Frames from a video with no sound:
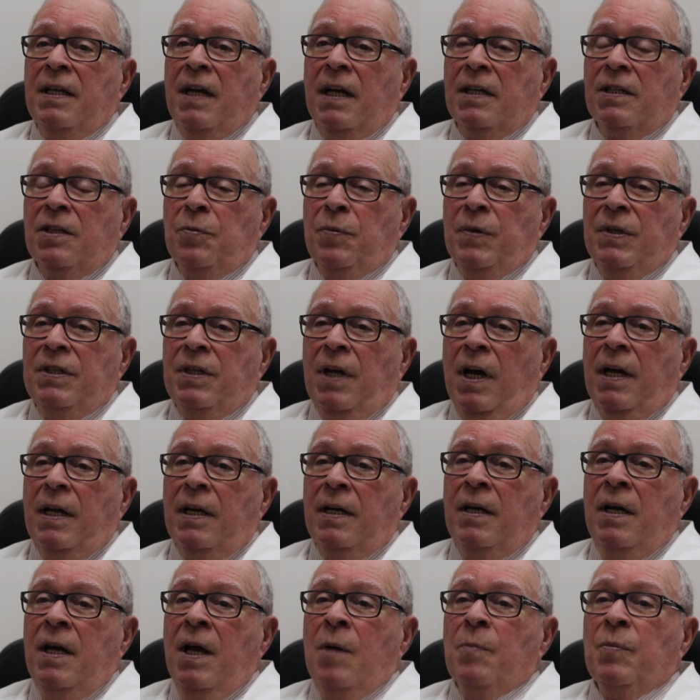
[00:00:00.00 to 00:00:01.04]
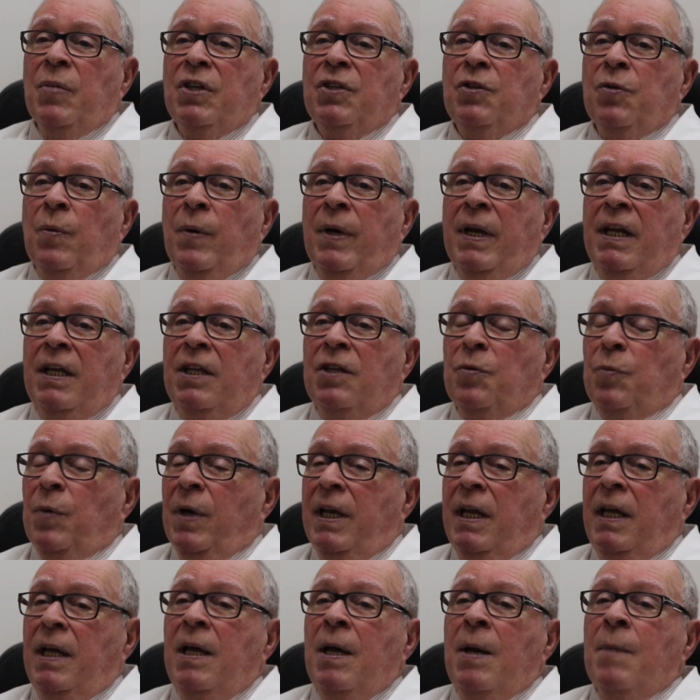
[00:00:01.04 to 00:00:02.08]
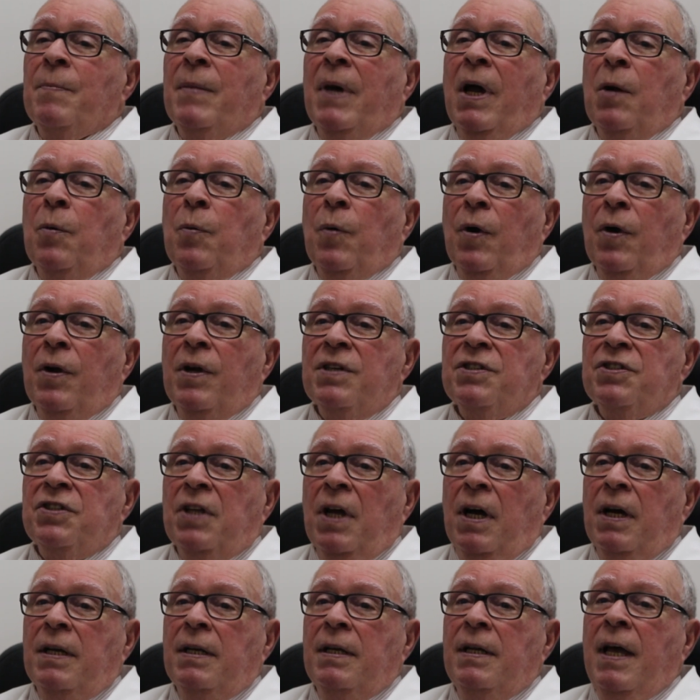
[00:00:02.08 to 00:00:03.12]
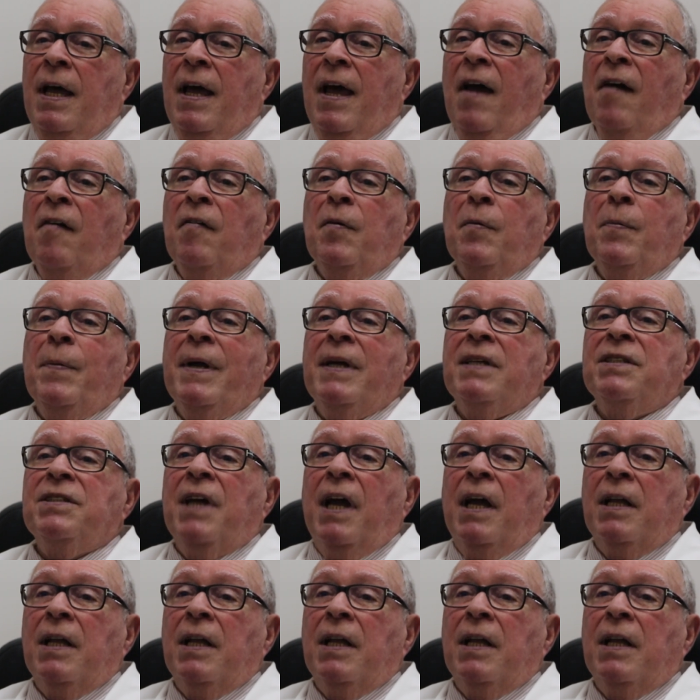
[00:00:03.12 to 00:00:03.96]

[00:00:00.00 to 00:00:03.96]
doctor retire? But 2020, my work is done. Everybody's